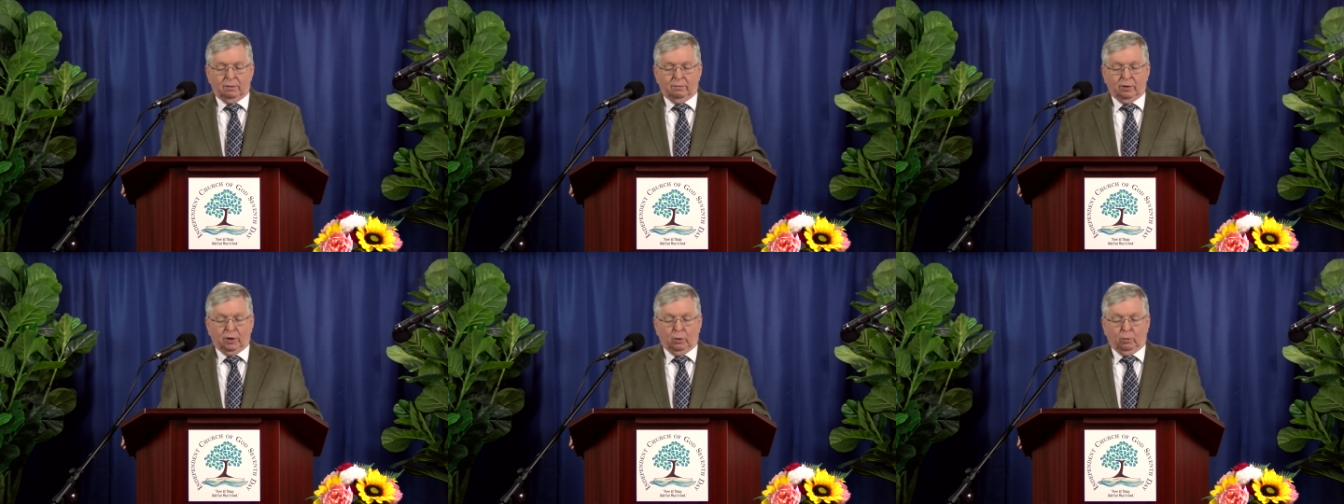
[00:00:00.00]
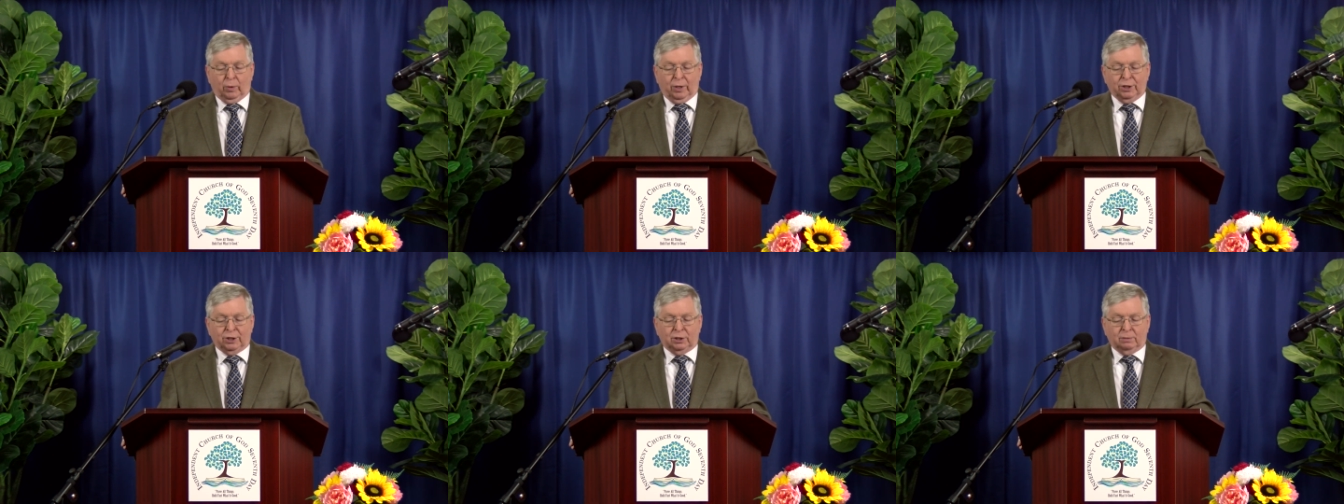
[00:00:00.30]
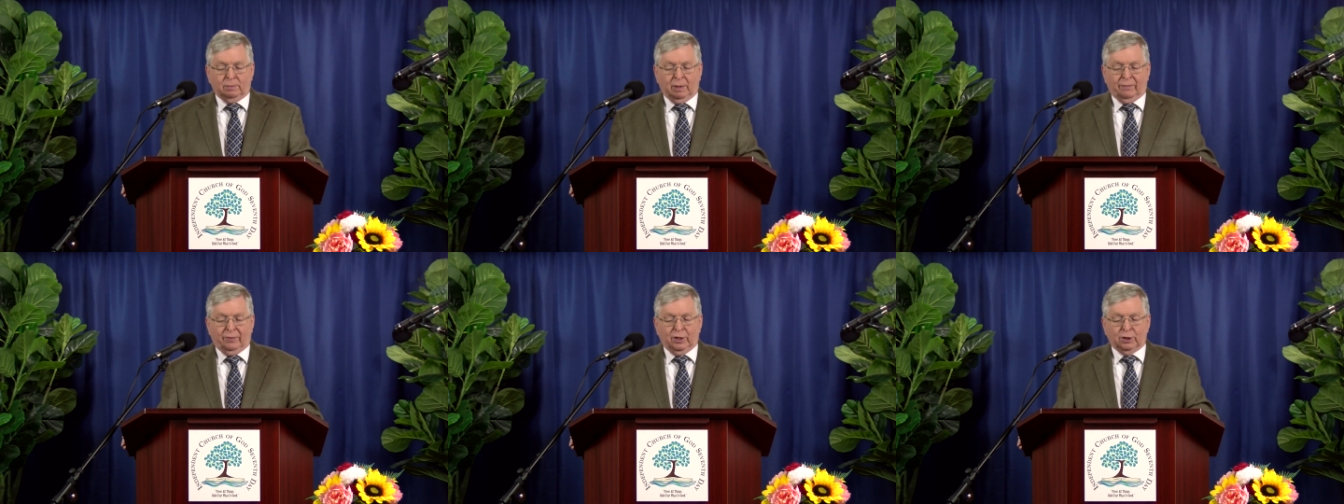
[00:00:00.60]
For the
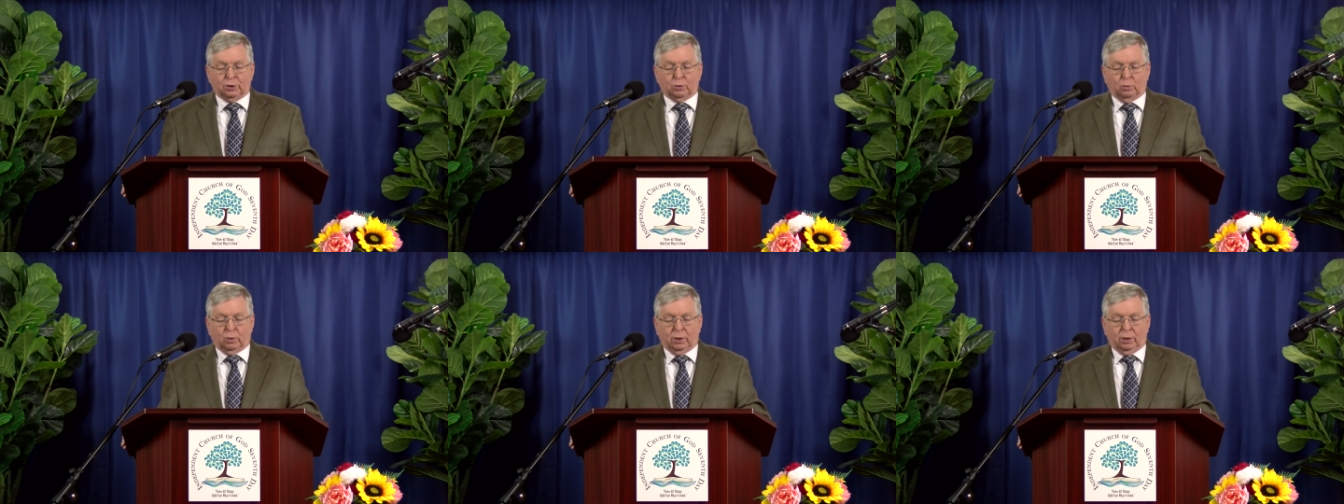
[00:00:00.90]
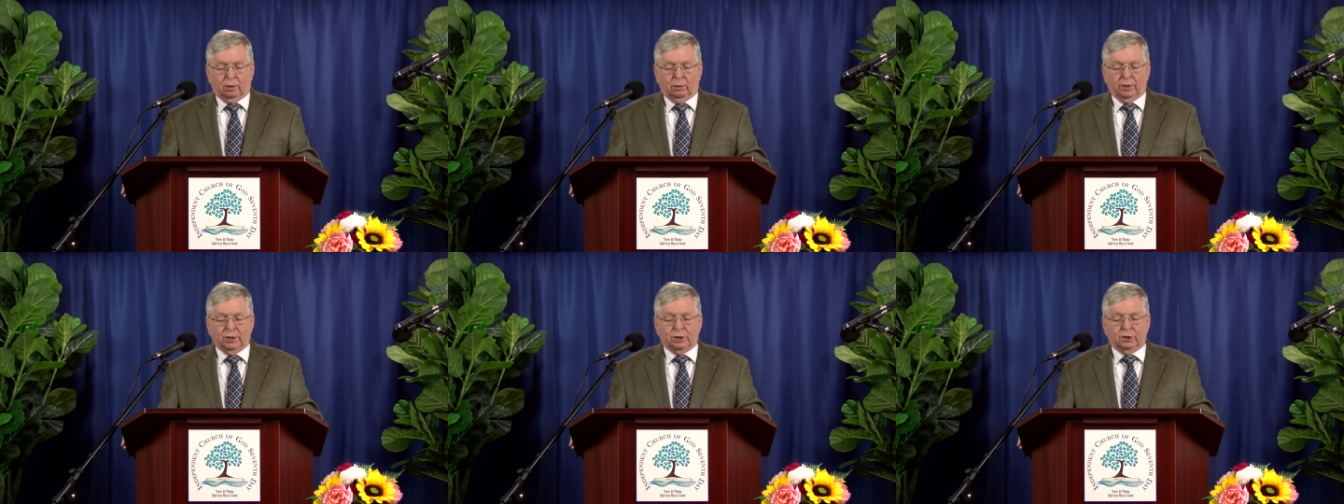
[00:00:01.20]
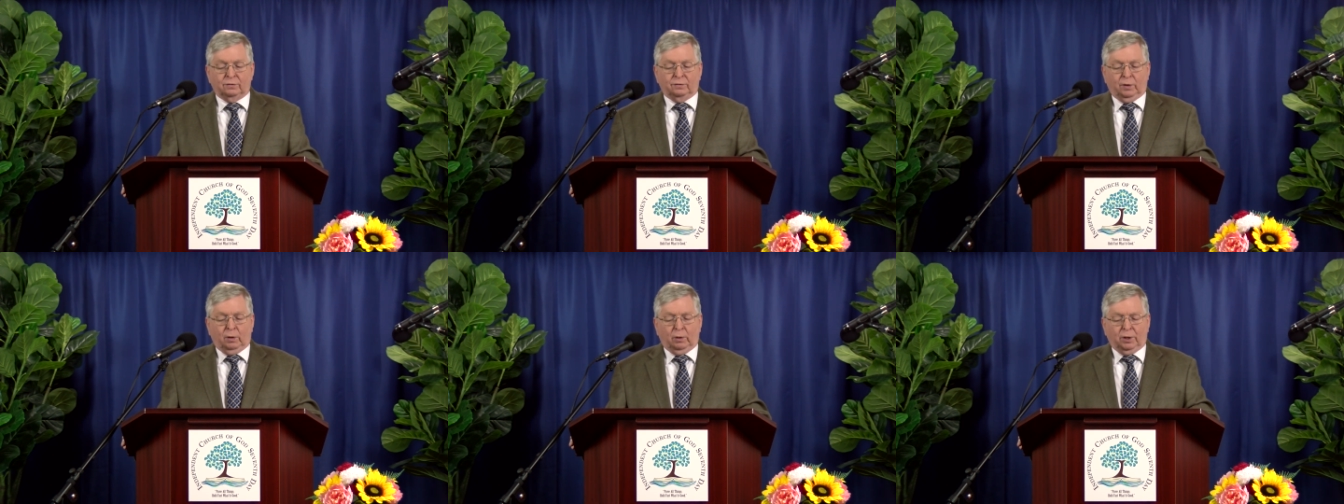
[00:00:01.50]
wisdom of this world
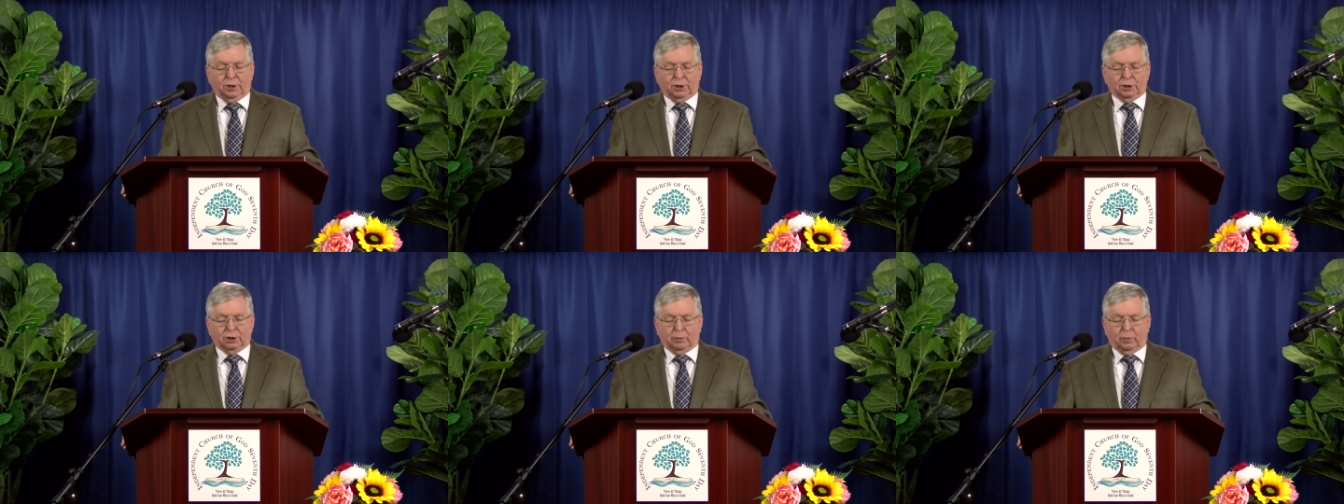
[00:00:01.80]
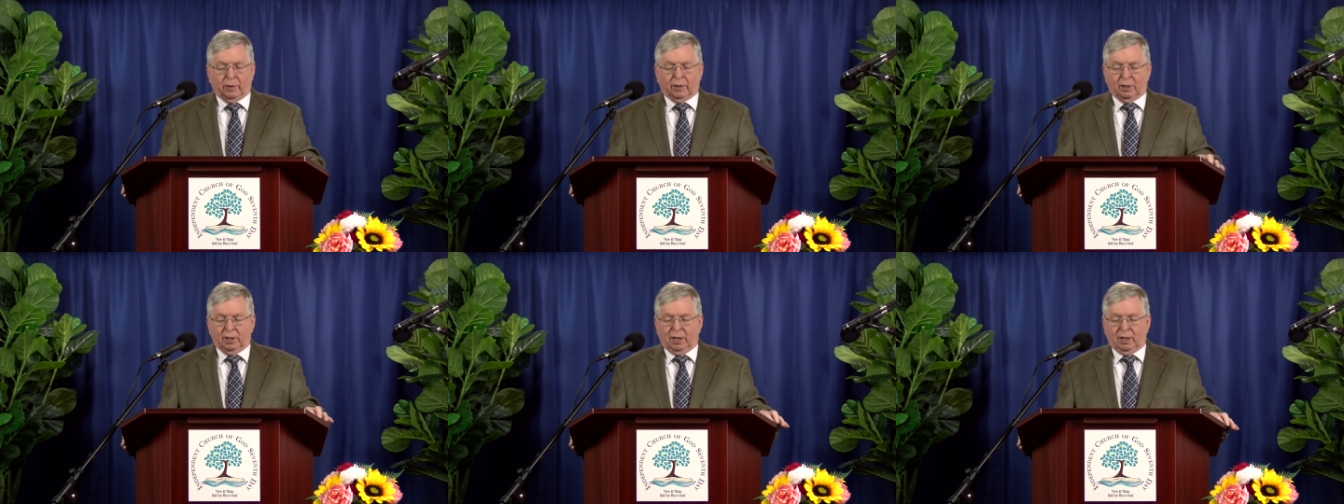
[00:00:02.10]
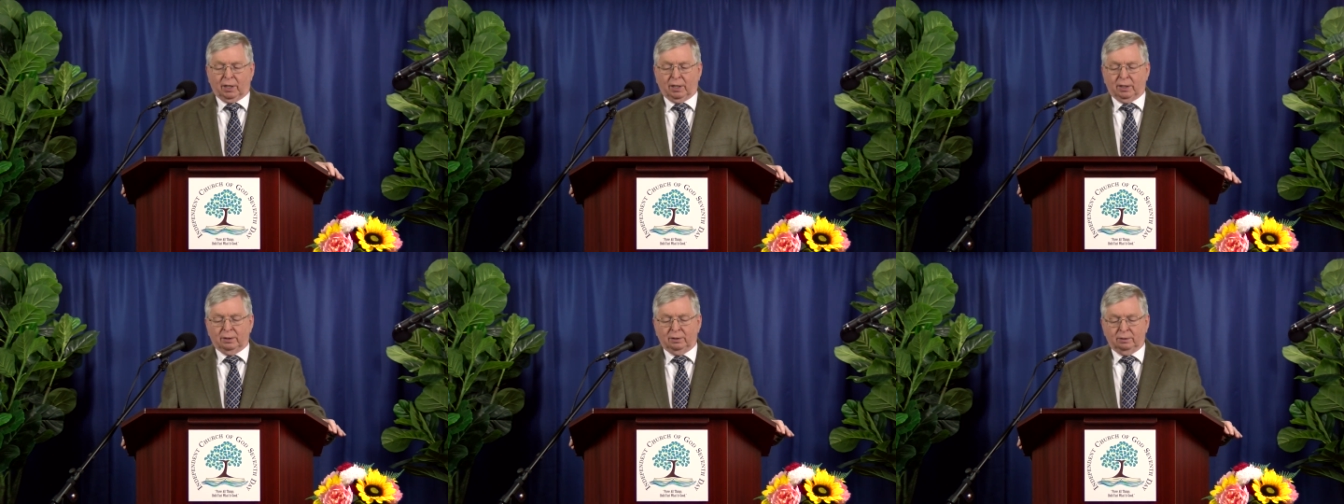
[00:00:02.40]
is foolishness with
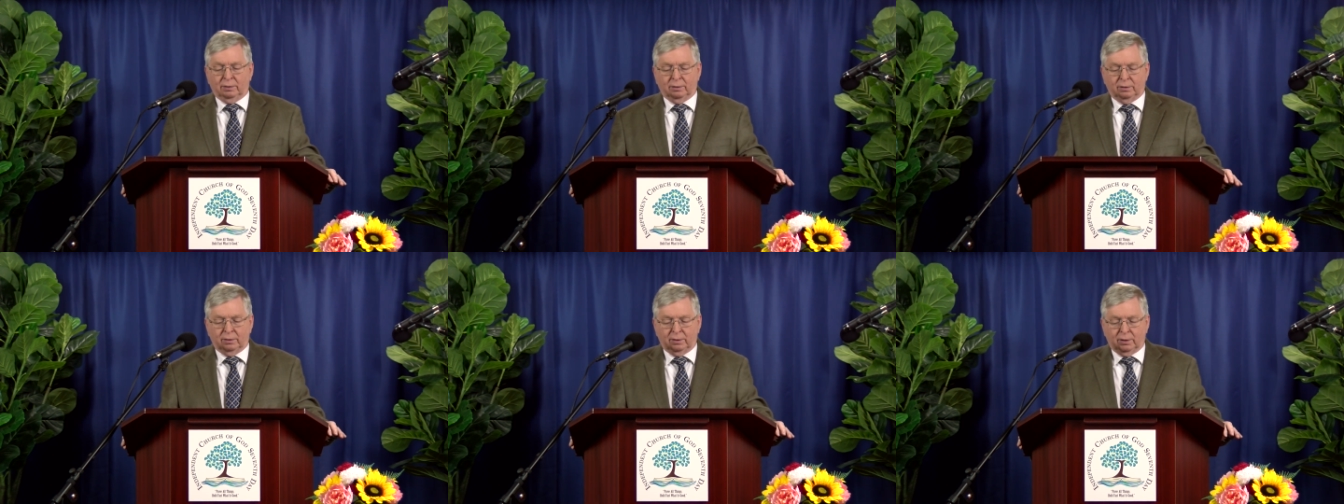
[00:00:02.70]
God,